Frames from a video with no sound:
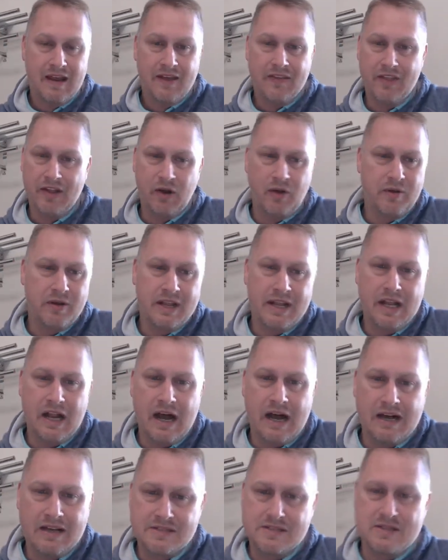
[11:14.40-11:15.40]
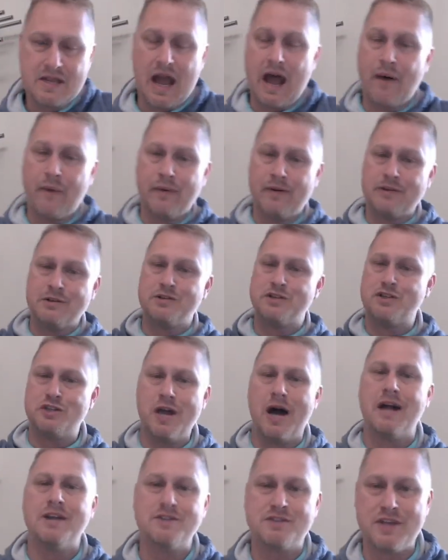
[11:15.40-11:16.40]
They don't need us, our
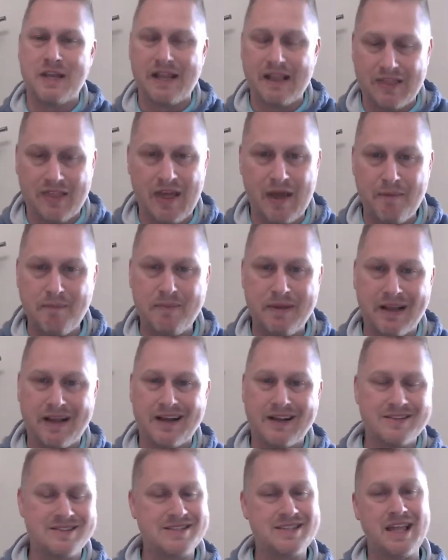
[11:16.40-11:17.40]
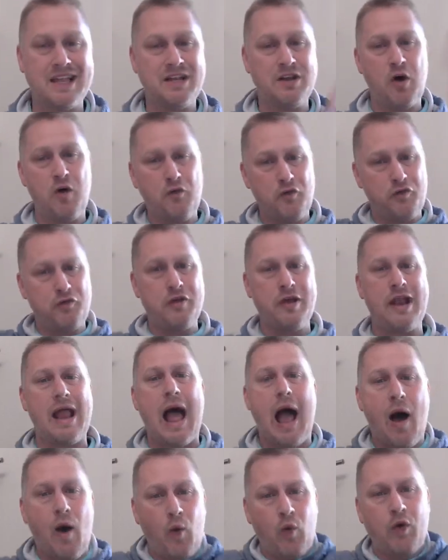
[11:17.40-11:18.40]
judging them because they don't fit
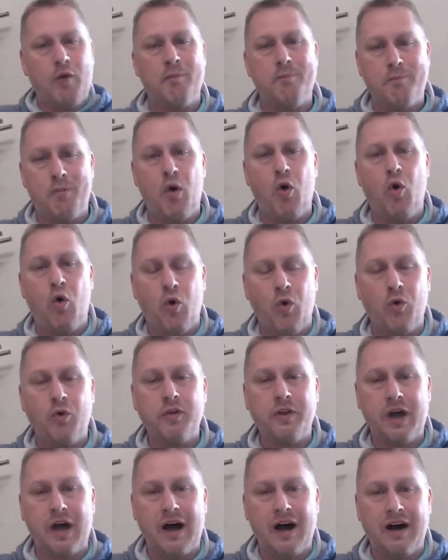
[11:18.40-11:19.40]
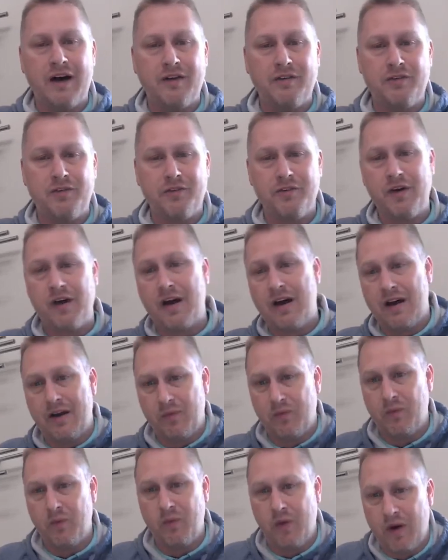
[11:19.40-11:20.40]
our mold of
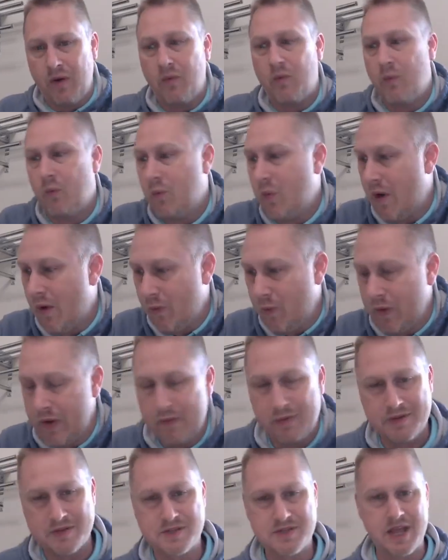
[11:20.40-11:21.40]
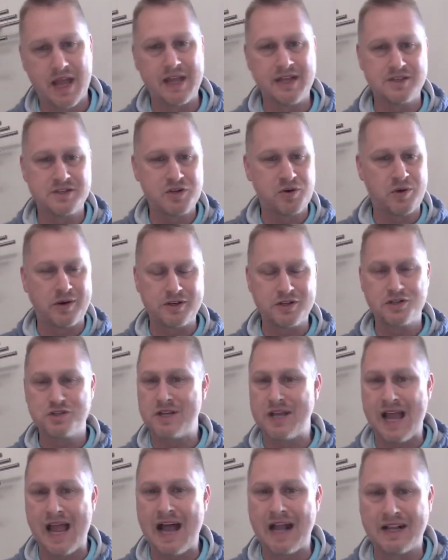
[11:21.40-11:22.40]
what we would say is
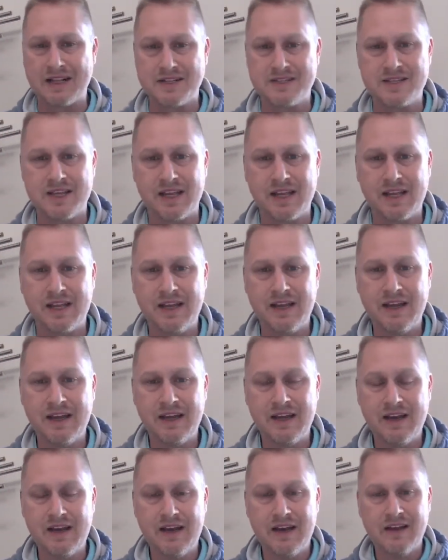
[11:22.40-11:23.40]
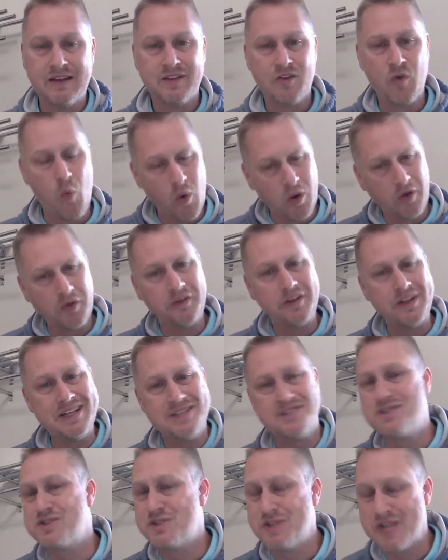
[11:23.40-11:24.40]
Christianity. The world
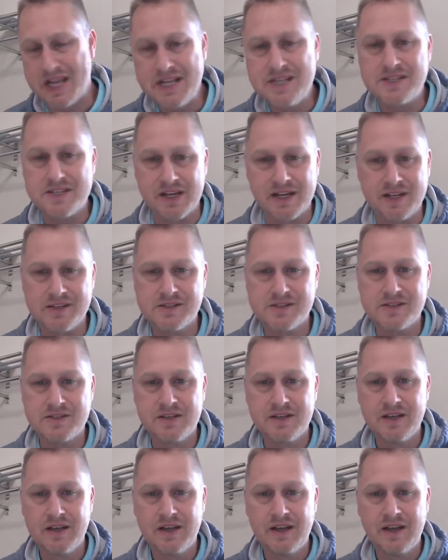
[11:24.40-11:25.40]
needs Jesus.